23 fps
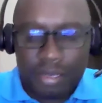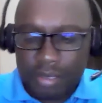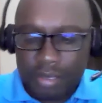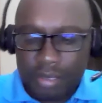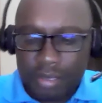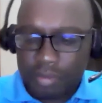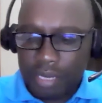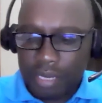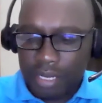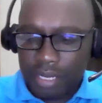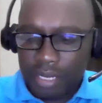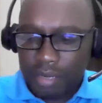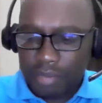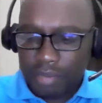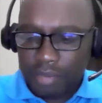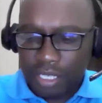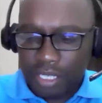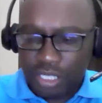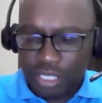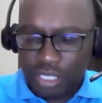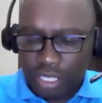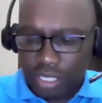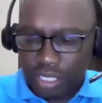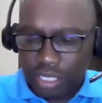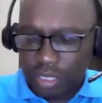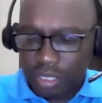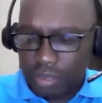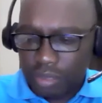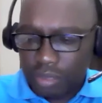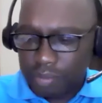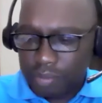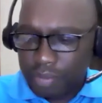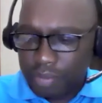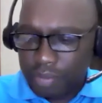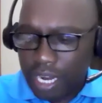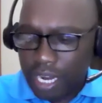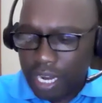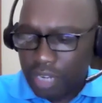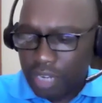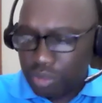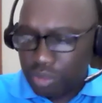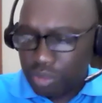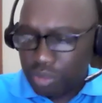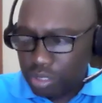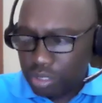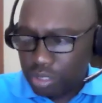But
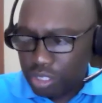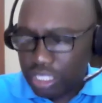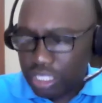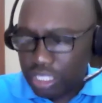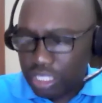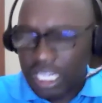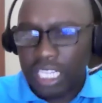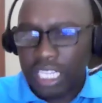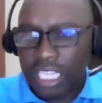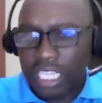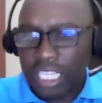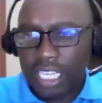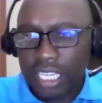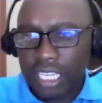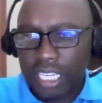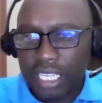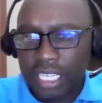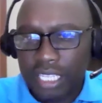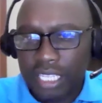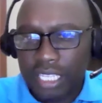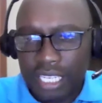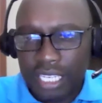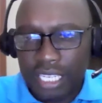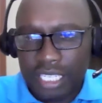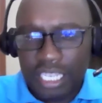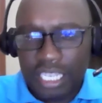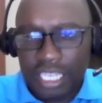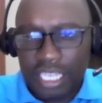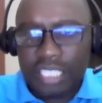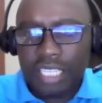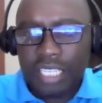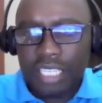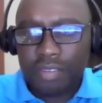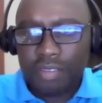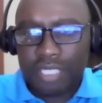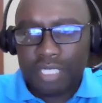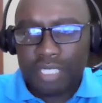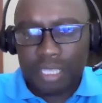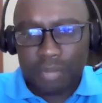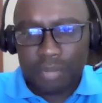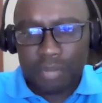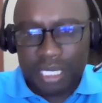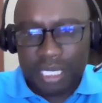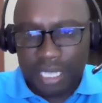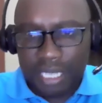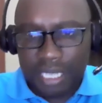Brian, would you not agree that, let's say if it's
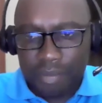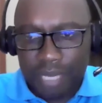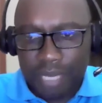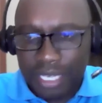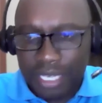a Mr.